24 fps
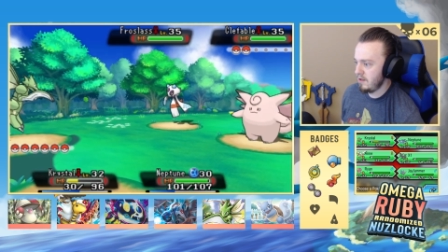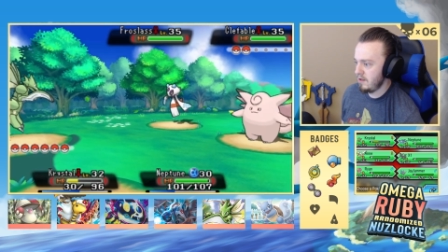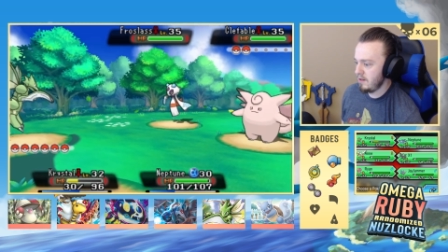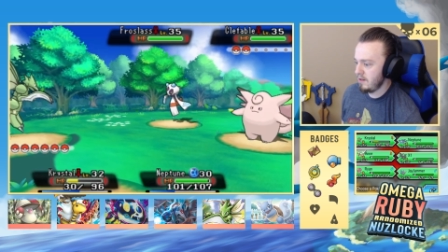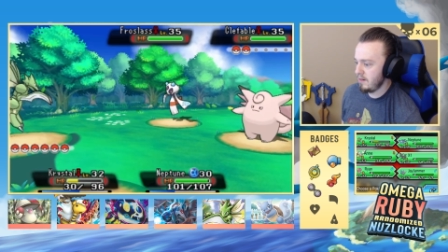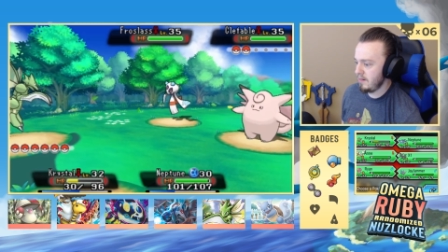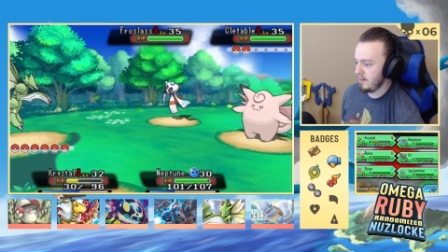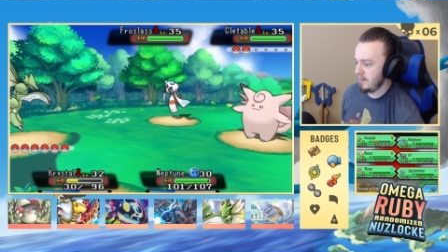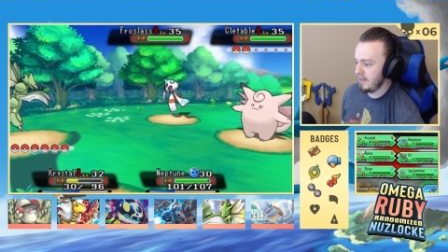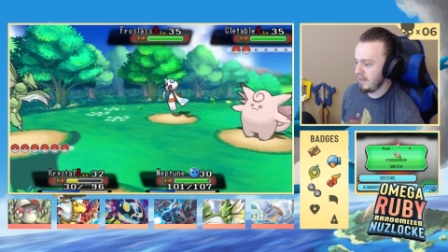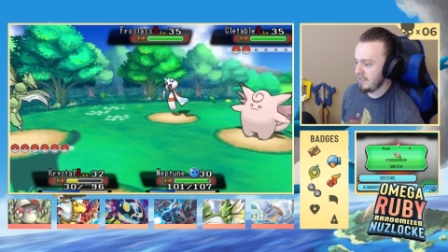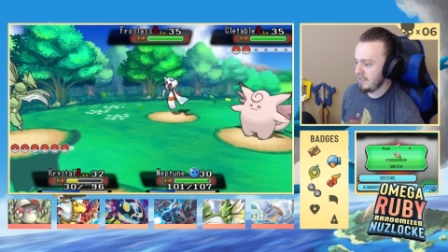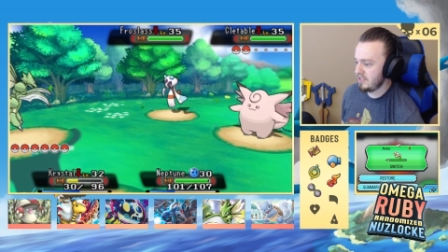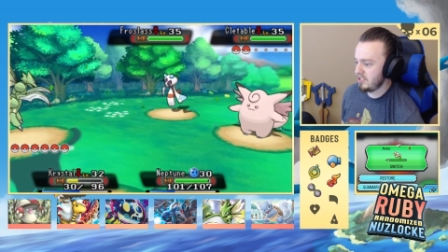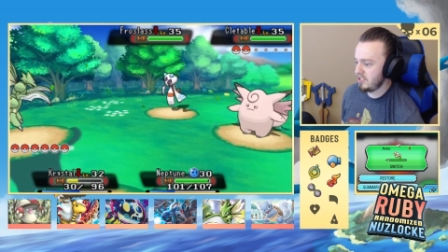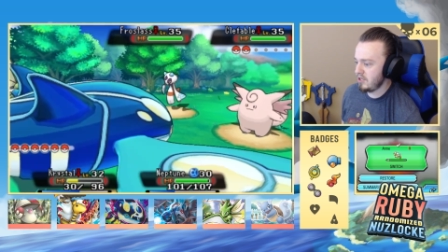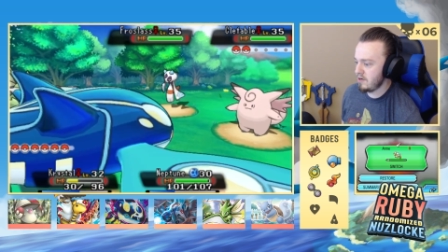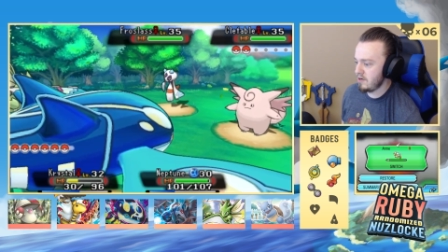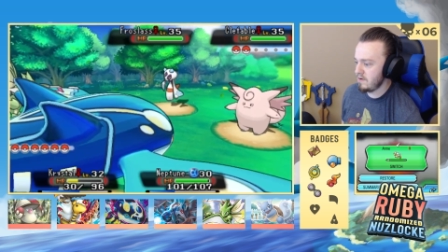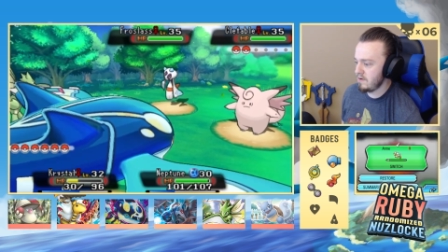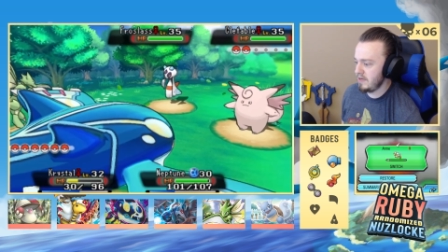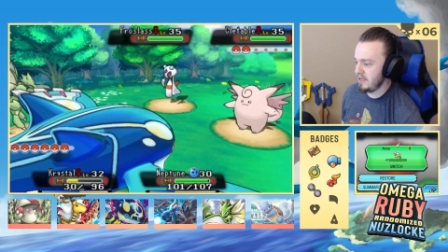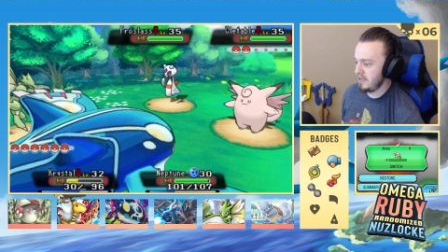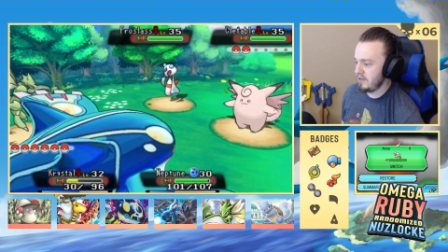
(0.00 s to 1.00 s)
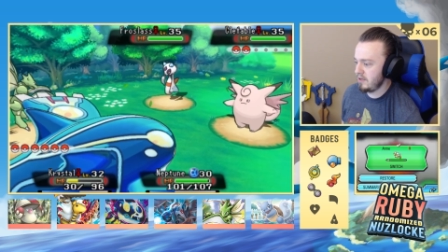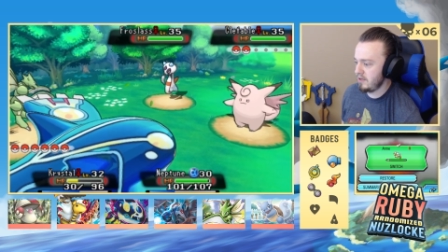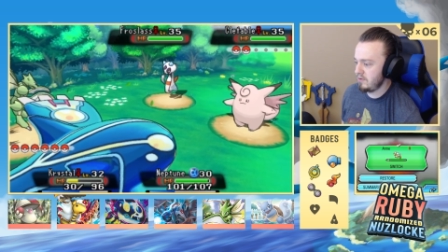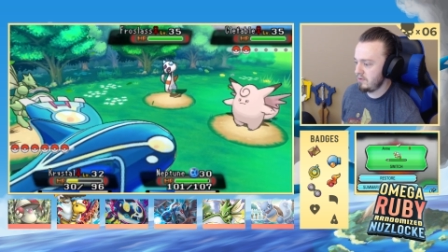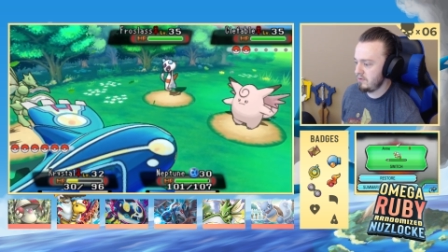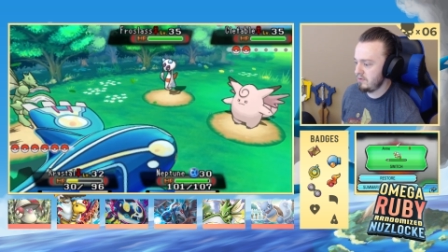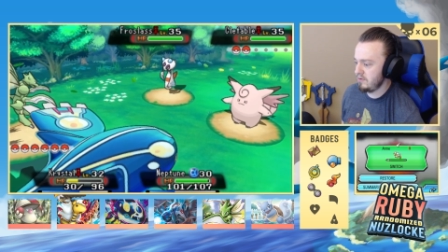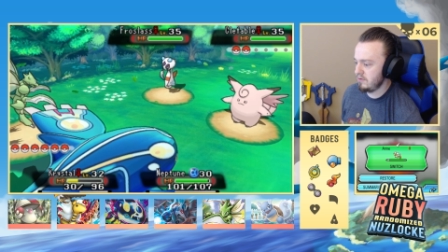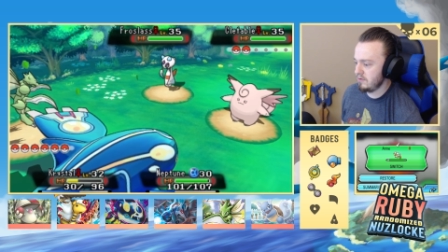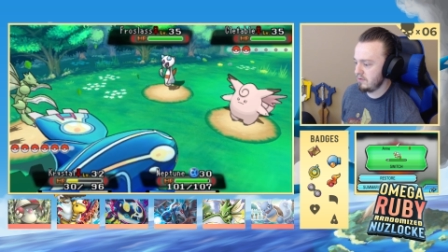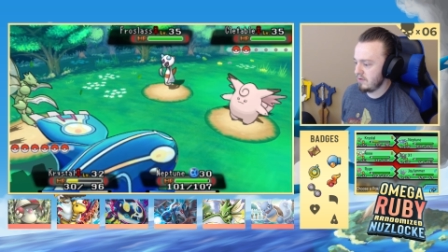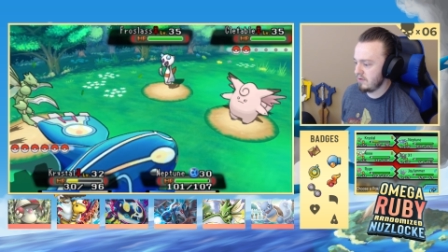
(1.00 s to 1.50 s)
Let's go in.
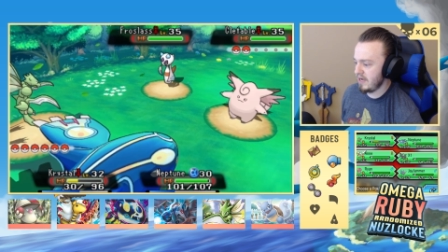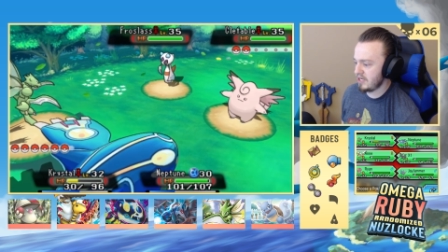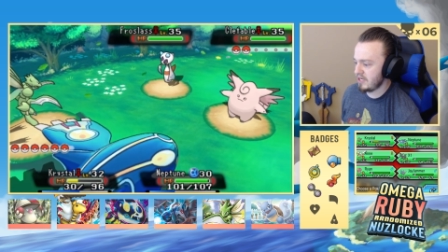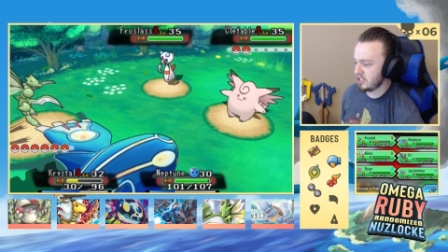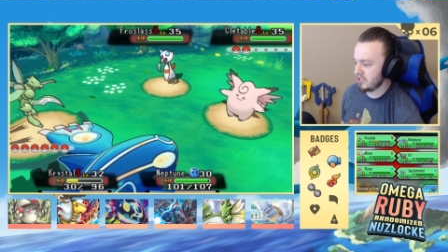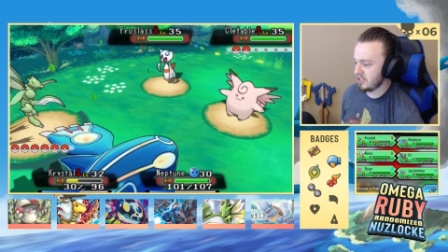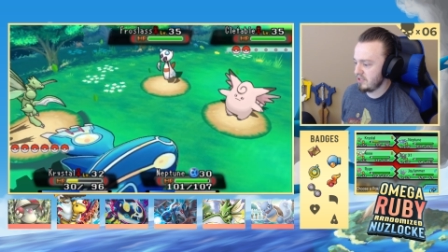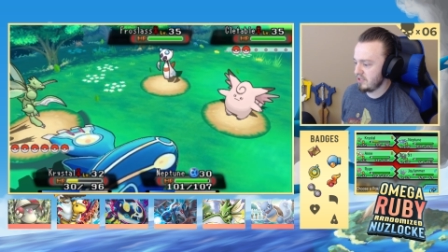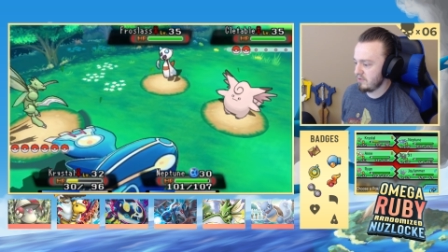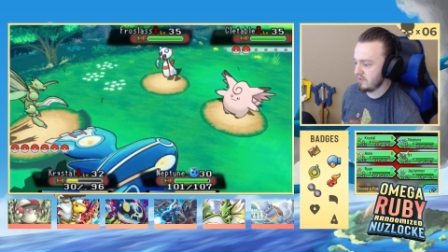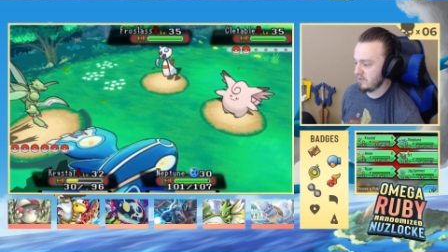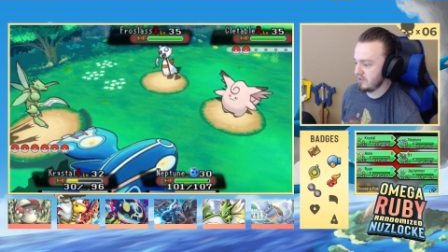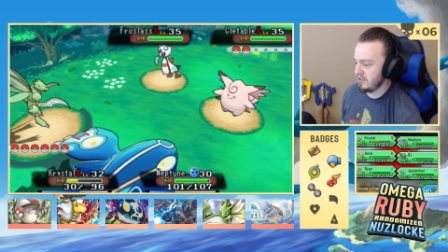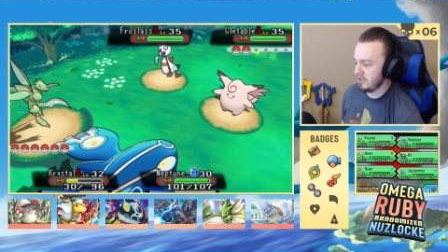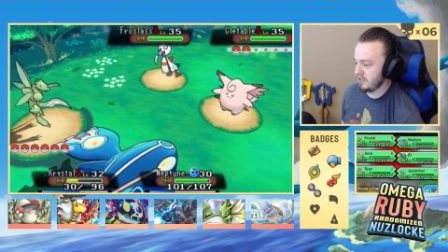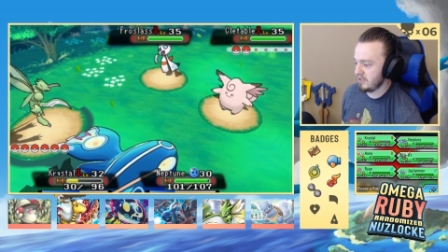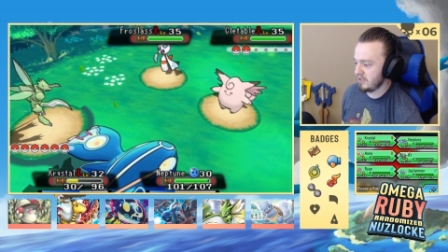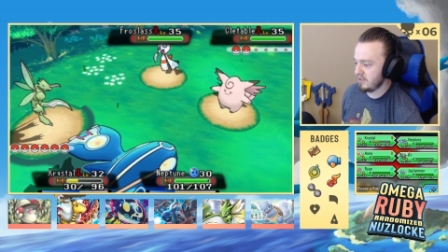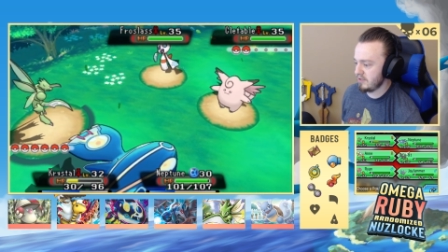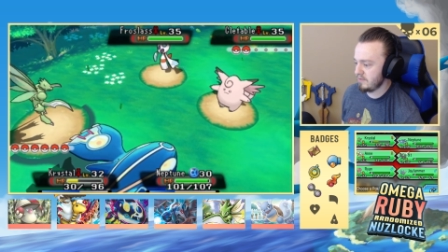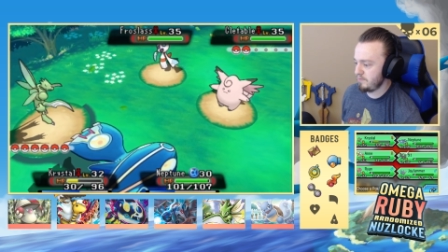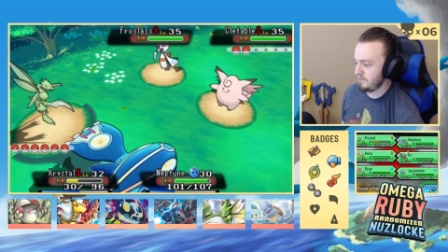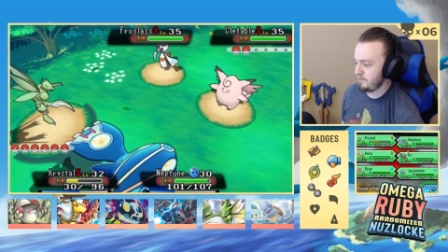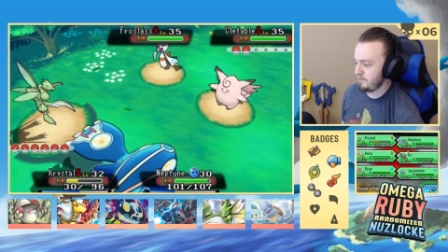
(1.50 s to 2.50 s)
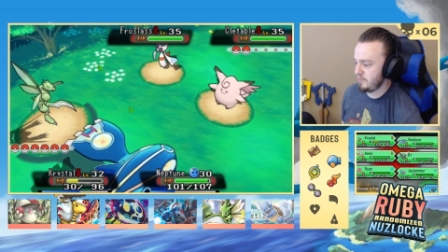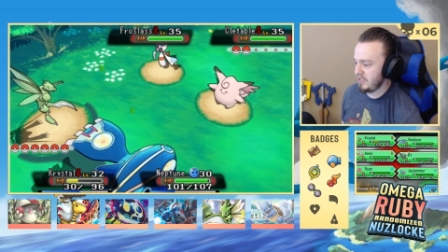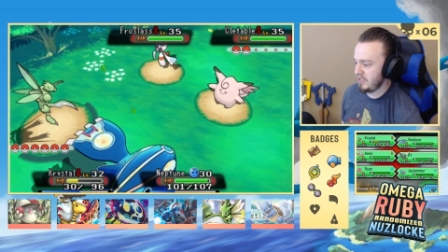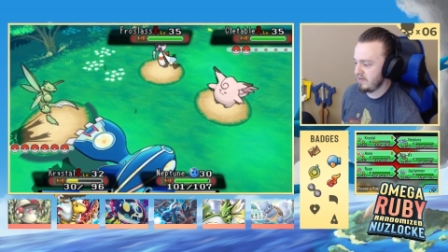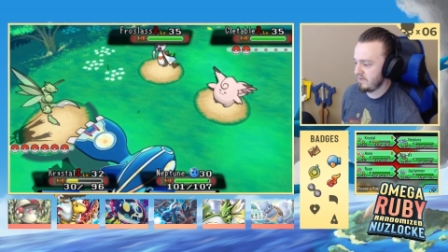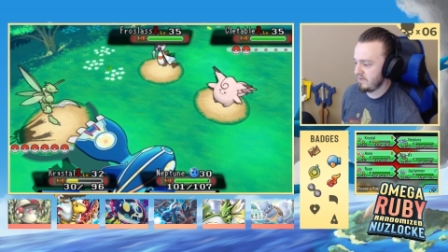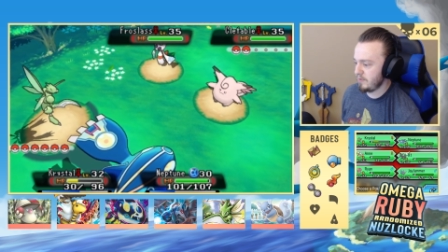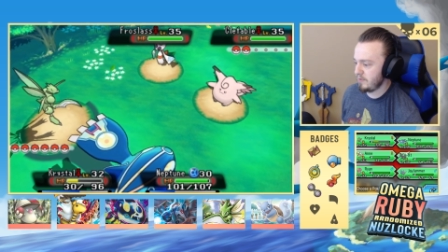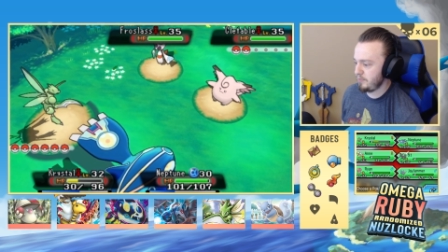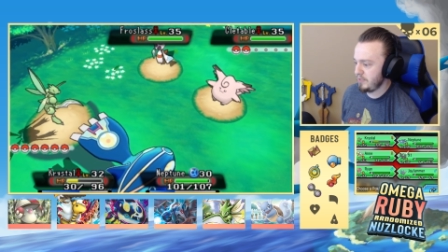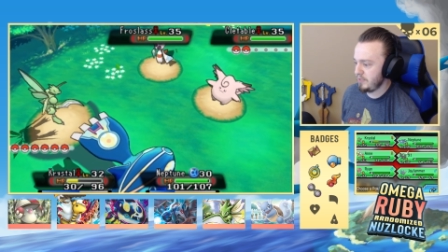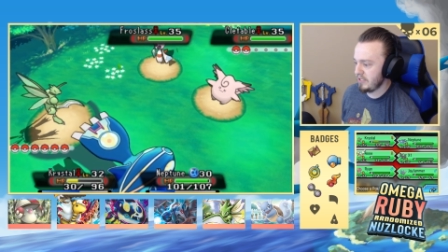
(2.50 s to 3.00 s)
Ooh, actually, we're in a bit
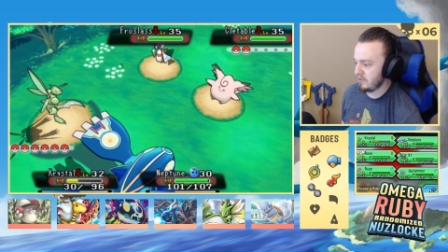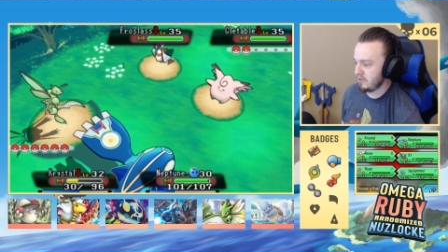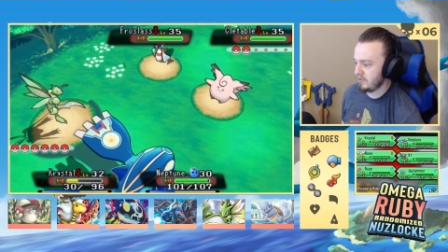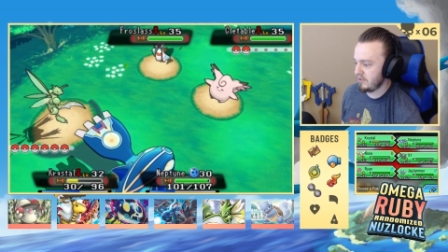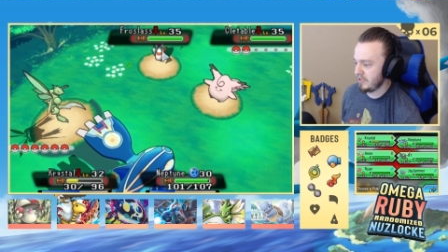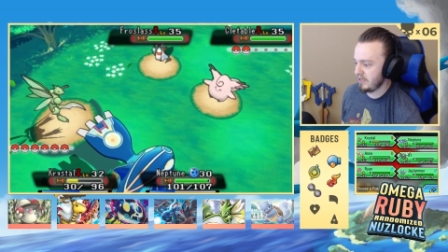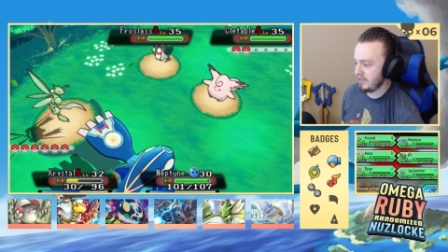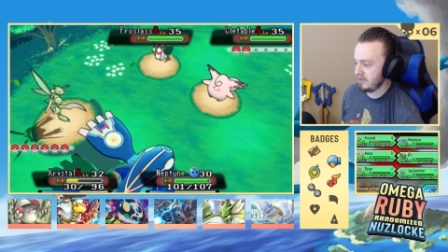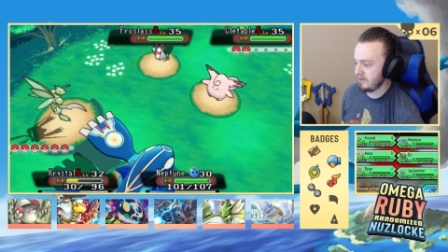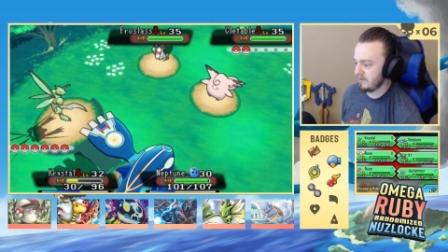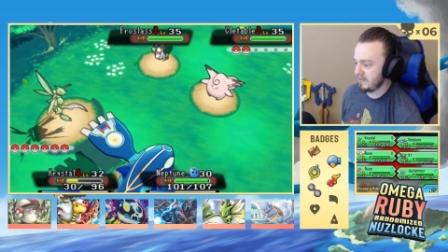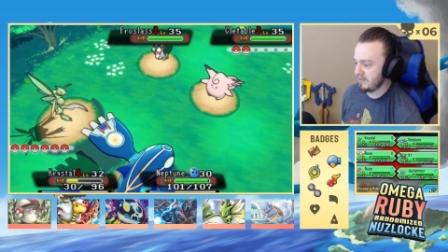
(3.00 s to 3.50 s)
of a pickle here.